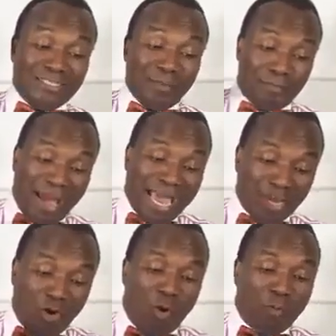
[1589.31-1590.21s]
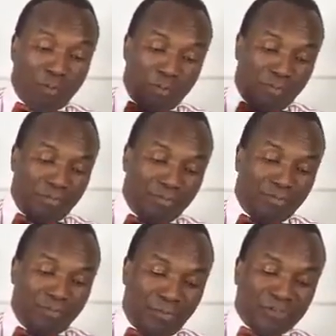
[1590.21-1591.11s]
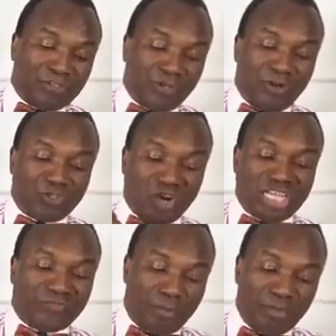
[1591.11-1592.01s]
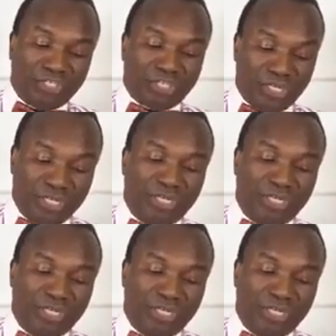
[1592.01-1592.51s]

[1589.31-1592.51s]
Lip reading: my own personal transformation,